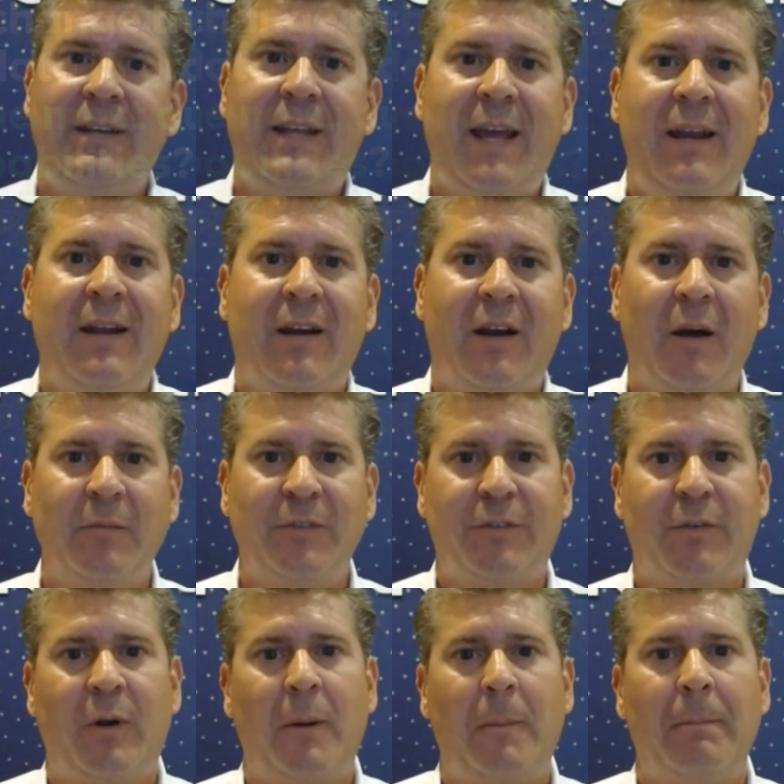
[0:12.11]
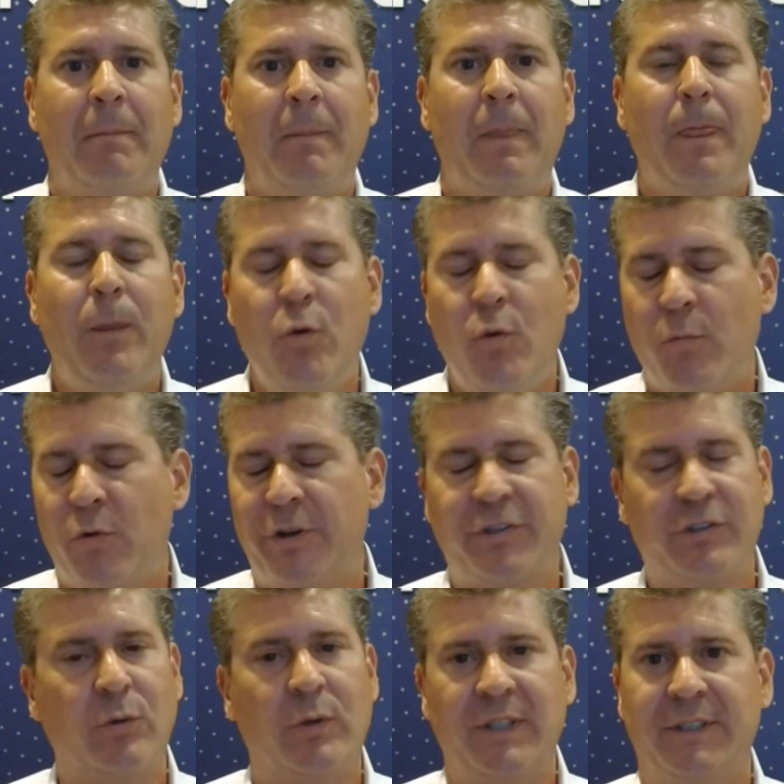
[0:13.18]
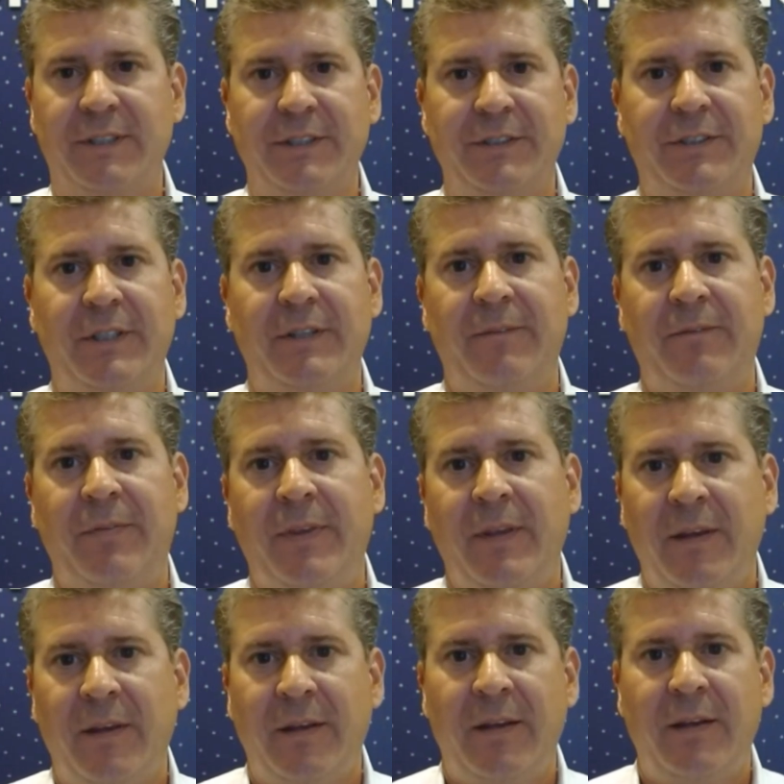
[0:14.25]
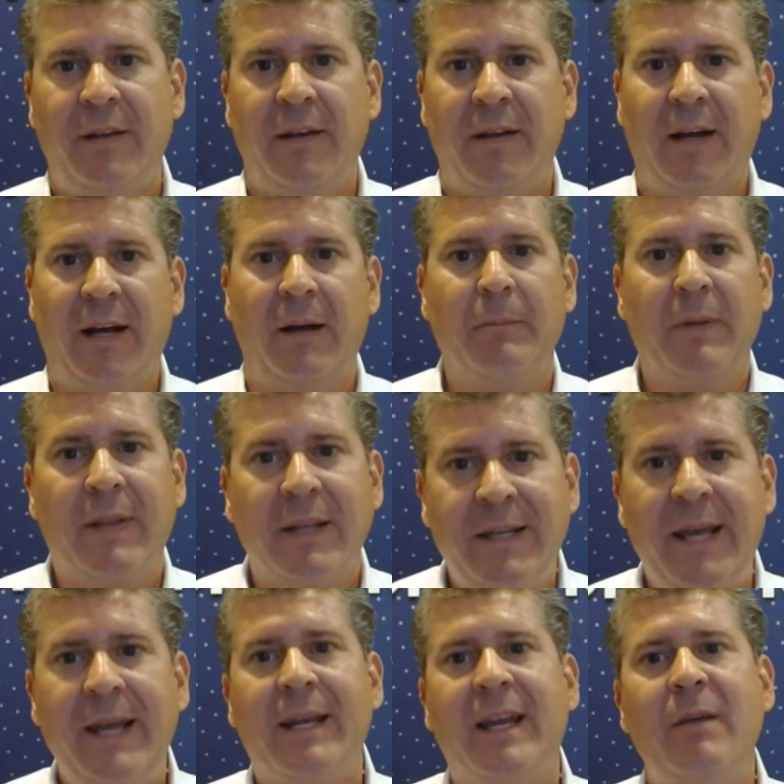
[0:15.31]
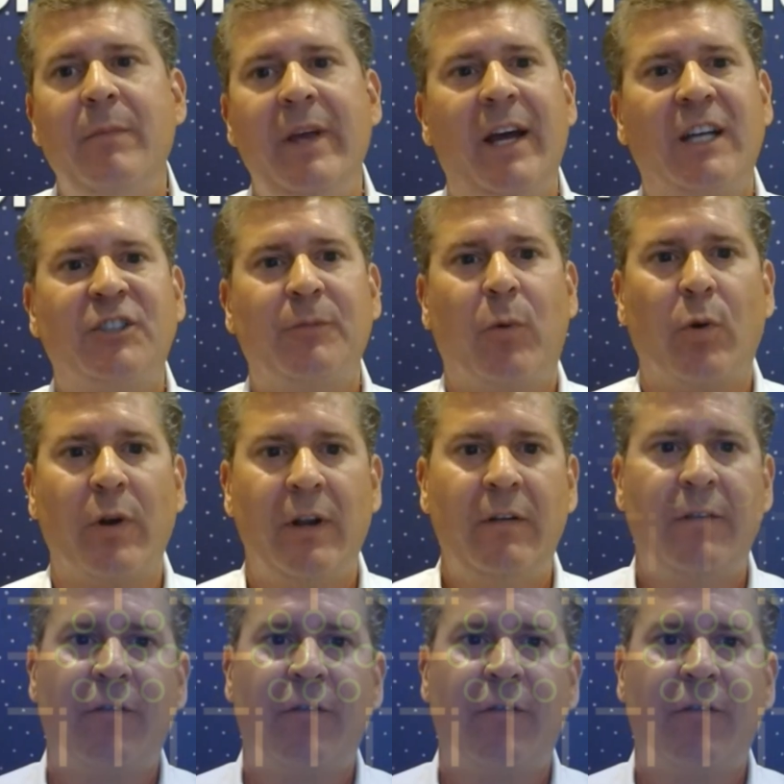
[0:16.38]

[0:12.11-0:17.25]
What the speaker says: data comes from numerous sources, but the data can be exported